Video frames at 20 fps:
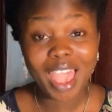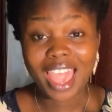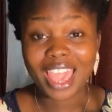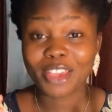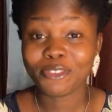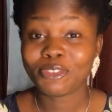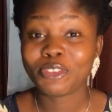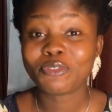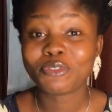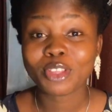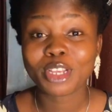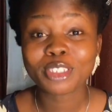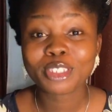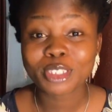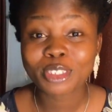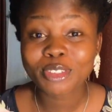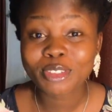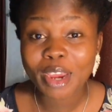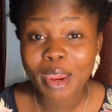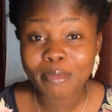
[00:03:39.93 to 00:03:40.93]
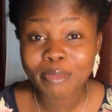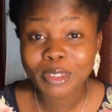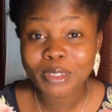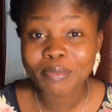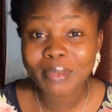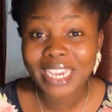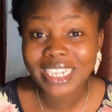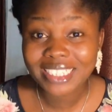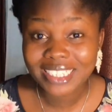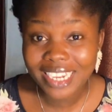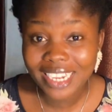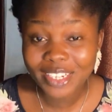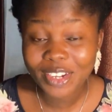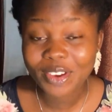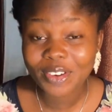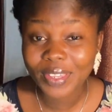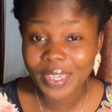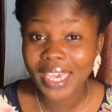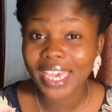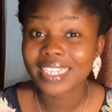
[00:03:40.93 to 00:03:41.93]
if you've not subscribed to my
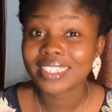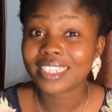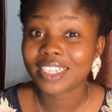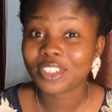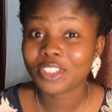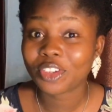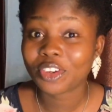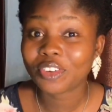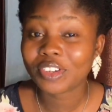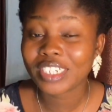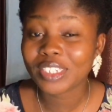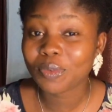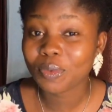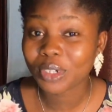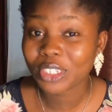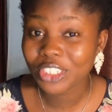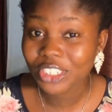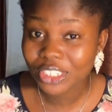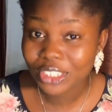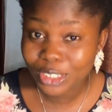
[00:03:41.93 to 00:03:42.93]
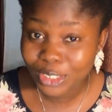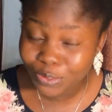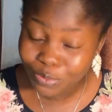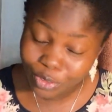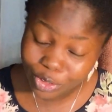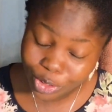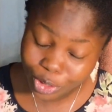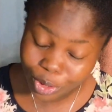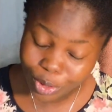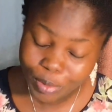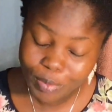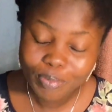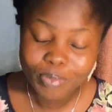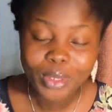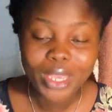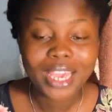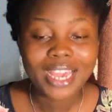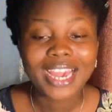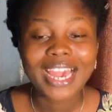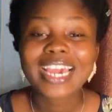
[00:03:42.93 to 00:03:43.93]
channel yet and you're already watching this video,
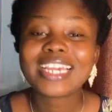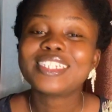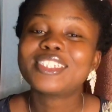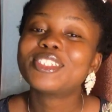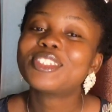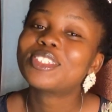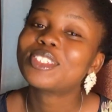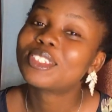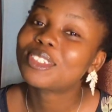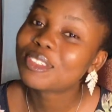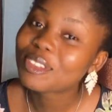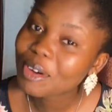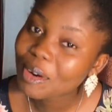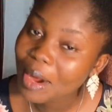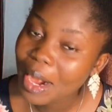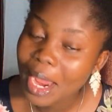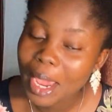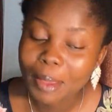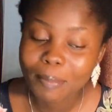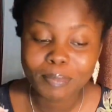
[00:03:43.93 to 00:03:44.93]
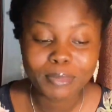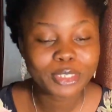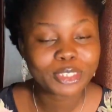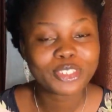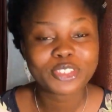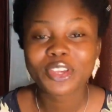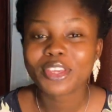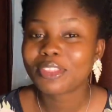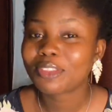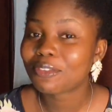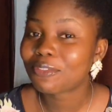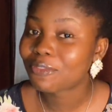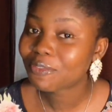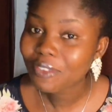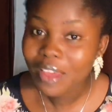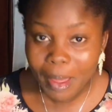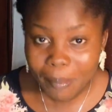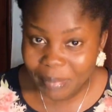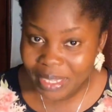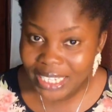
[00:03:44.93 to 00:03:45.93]
kindly subscribe, join the
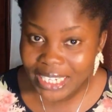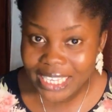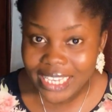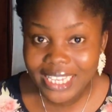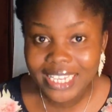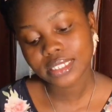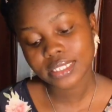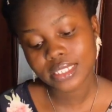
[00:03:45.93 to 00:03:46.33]
family.